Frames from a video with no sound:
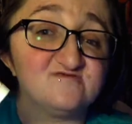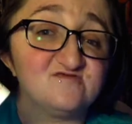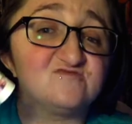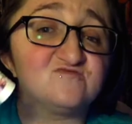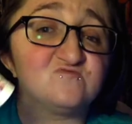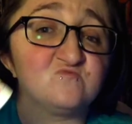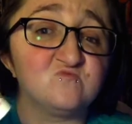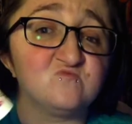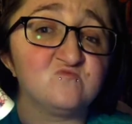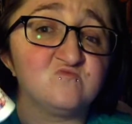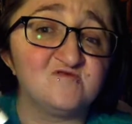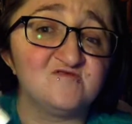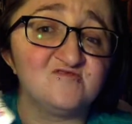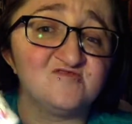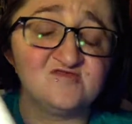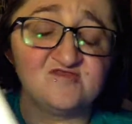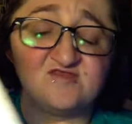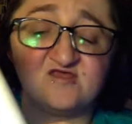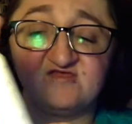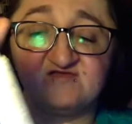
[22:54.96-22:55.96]
It's
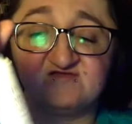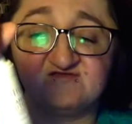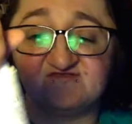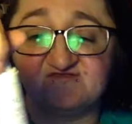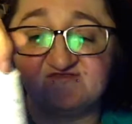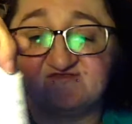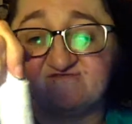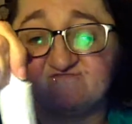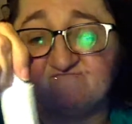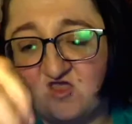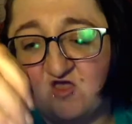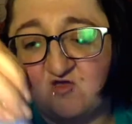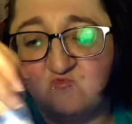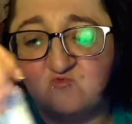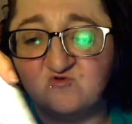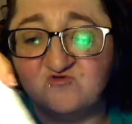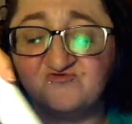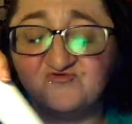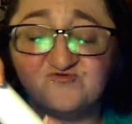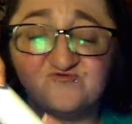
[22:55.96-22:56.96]
really nice. I
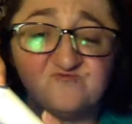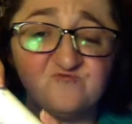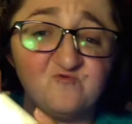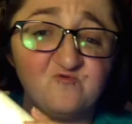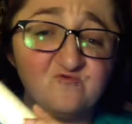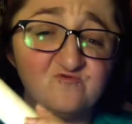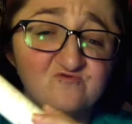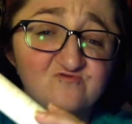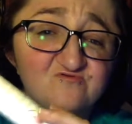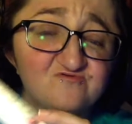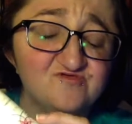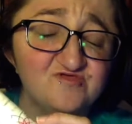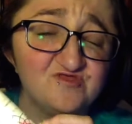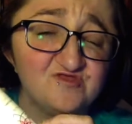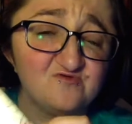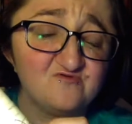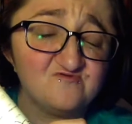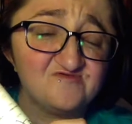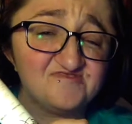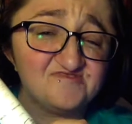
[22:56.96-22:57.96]
wish for, you
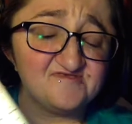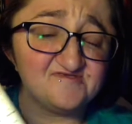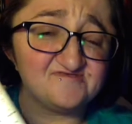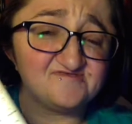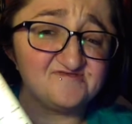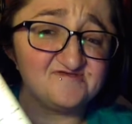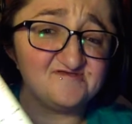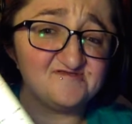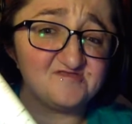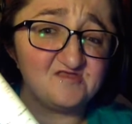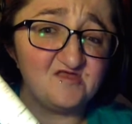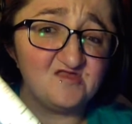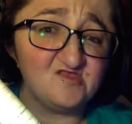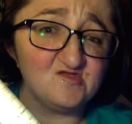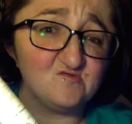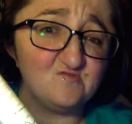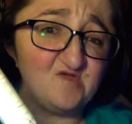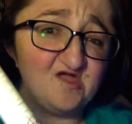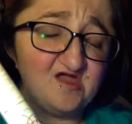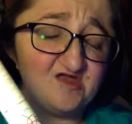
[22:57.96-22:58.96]
know, a
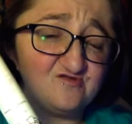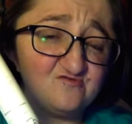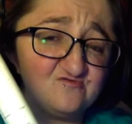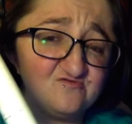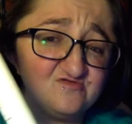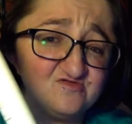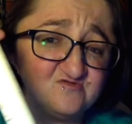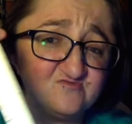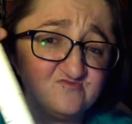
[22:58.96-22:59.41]
$16 bottle it